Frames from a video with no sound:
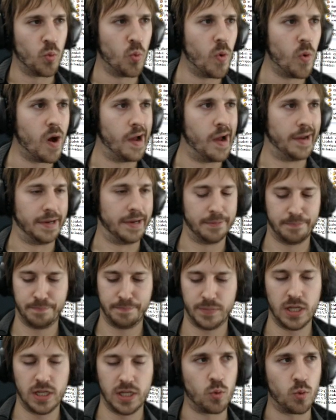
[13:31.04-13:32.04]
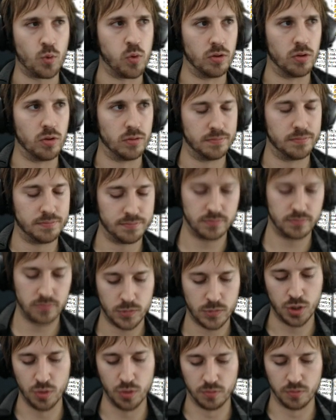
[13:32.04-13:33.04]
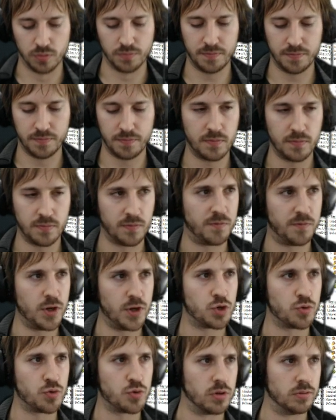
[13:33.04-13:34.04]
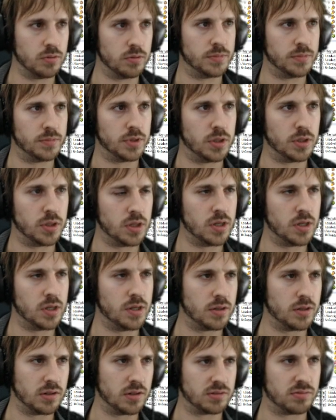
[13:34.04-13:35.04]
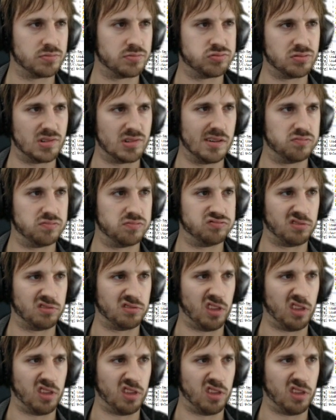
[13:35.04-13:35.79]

y equal to visual. No, you probably,